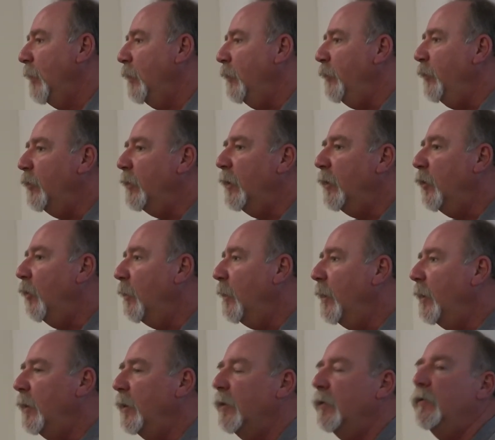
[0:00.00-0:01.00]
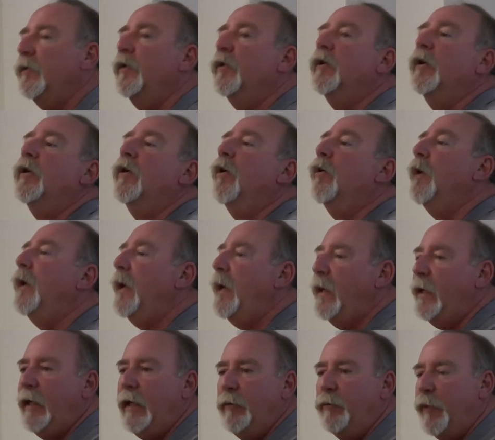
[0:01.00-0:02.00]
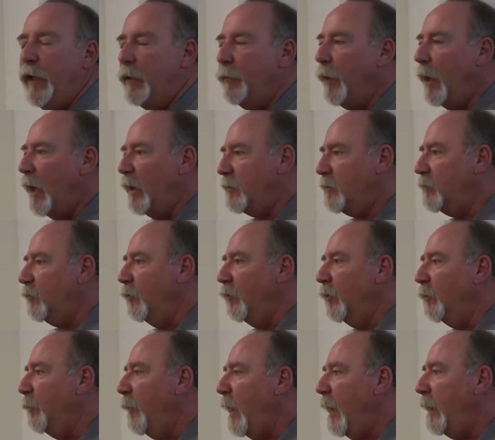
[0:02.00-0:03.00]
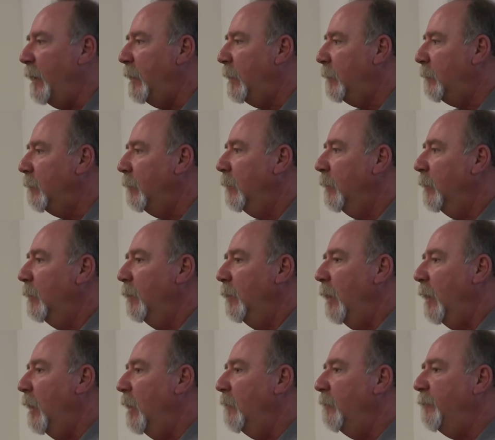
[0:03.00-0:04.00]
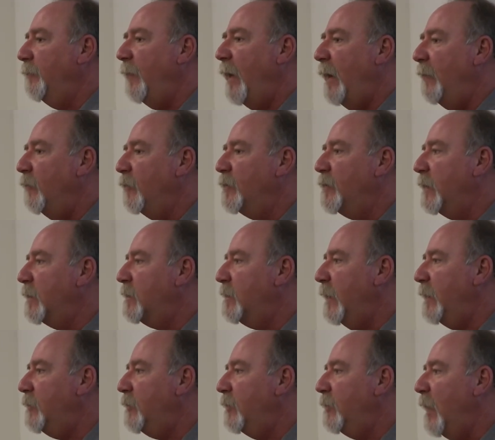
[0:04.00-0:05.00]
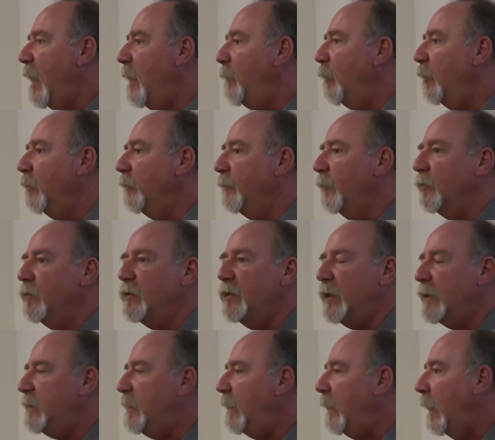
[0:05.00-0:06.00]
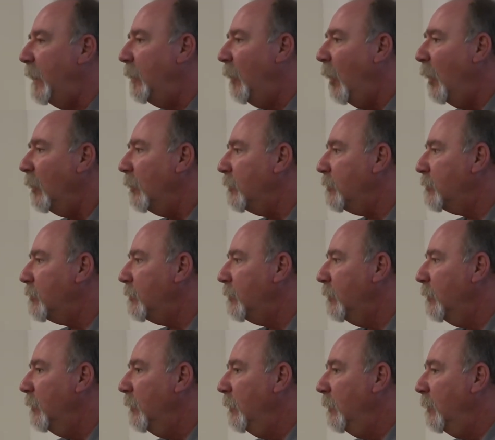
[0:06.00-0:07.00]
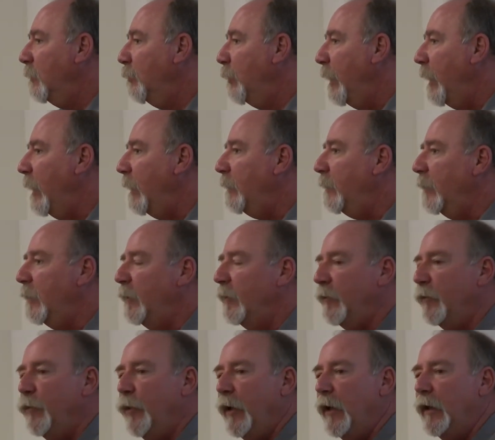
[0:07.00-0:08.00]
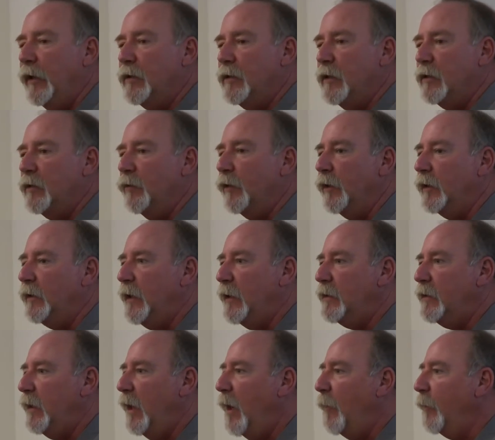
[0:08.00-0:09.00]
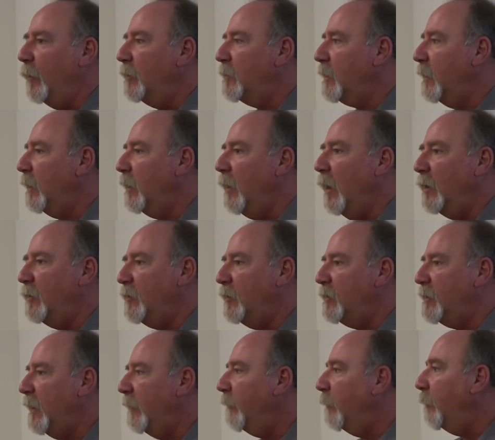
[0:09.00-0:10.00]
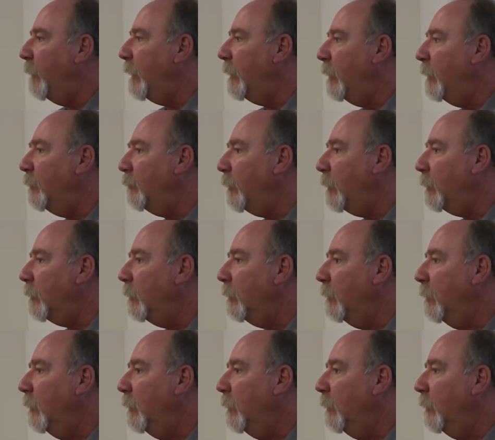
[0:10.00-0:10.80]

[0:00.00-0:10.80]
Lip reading: You know, you can go to any big box store and buy a 5 or 6 station timer for $69. But you put in a system with a tensiometer, it's going to cost you $700 or $800.